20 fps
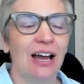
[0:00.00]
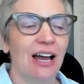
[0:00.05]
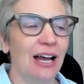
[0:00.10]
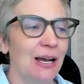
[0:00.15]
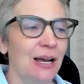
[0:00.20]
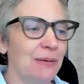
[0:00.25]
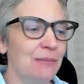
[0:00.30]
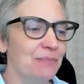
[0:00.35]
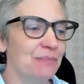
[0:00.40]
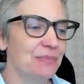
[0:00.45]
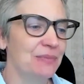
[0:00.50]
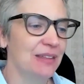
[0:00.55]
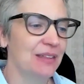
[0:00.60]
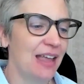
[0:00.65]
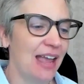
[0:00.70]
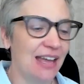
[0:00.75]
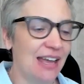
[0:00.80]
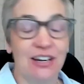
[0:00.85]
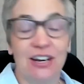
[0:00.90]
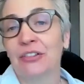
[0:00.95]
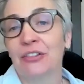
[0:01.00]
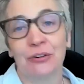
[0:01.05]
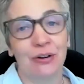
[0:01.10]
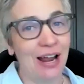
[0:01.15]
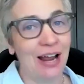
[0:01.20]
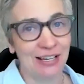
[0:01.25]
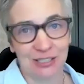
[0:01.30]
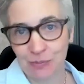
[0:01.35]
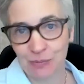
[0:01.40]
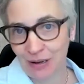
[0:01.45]
um, and other
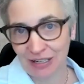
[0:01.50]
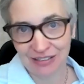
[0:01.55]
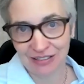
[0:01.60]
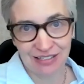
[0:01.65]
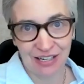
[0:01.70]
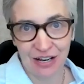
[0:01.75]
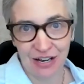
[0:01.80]
aspects